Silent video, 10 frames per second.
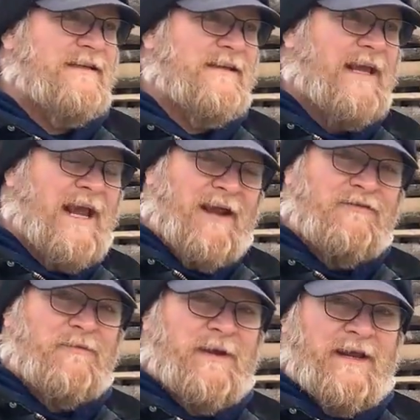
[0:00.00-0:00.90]
the
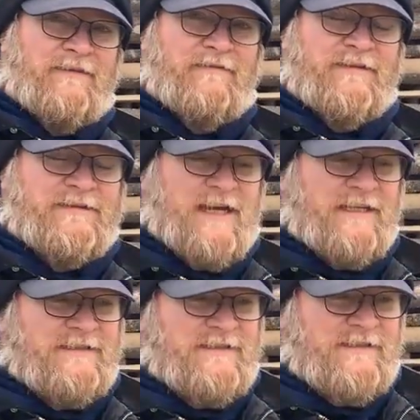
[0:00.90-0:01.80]
aftermath of this
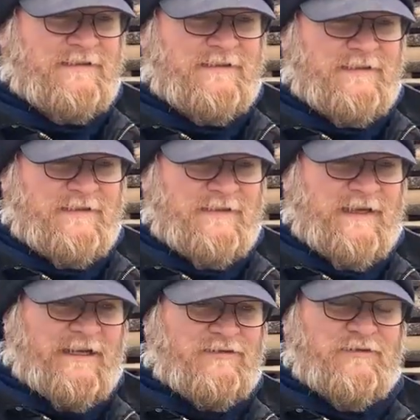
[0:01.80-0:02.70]
accident
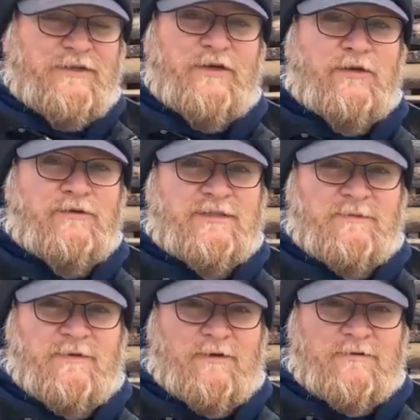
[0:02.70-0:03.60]
has renewed
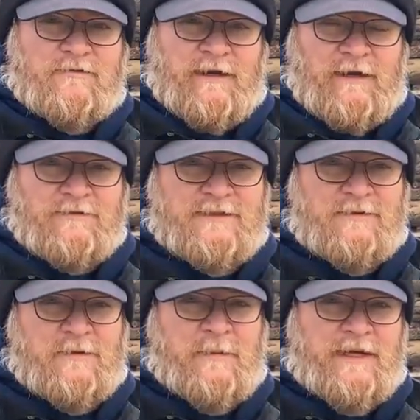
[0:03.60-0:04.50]
some of those vows
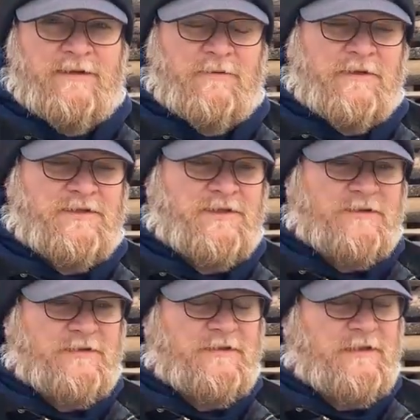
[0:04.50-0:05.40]
that we made to each
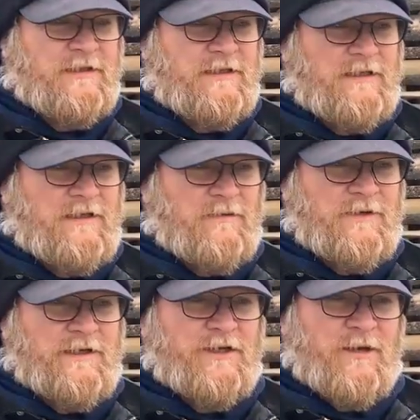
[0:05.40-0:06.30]
other
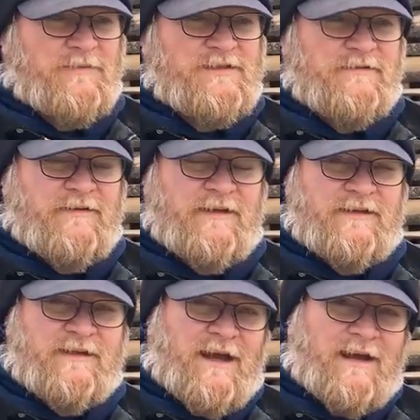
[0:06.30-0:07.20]
when it comes to
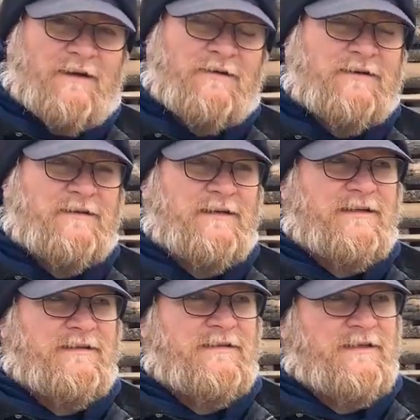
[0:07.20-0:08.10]
feeling tired
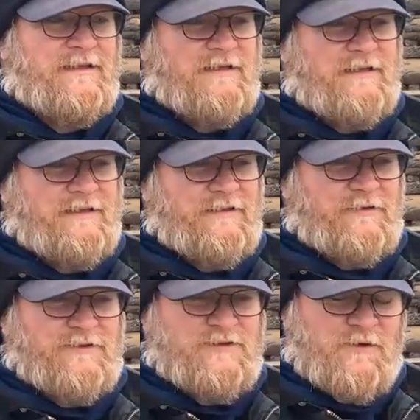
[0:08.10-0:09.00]
and you
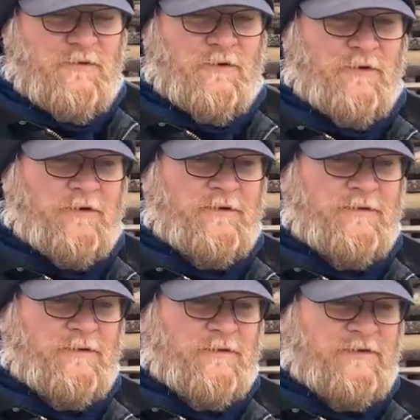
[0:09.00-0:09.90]
know, sore,
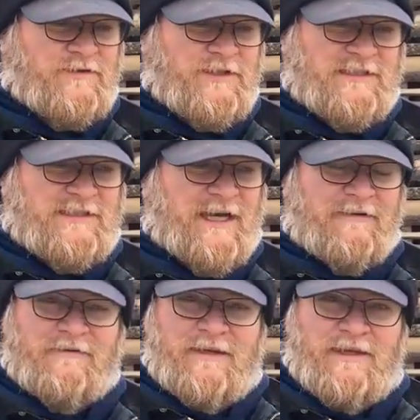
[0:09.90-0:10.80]
or just
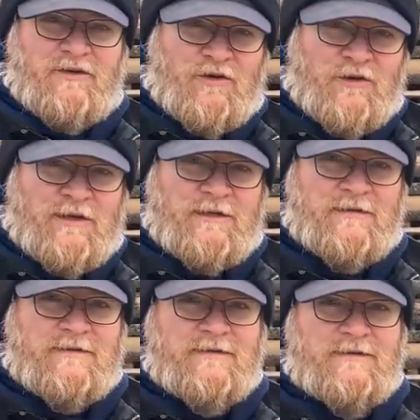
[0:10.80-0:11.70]
not feeling good,
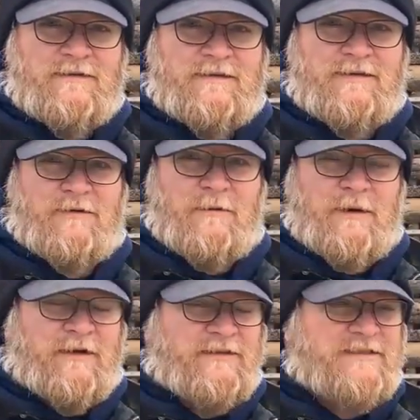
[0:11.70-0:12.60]
you know, about a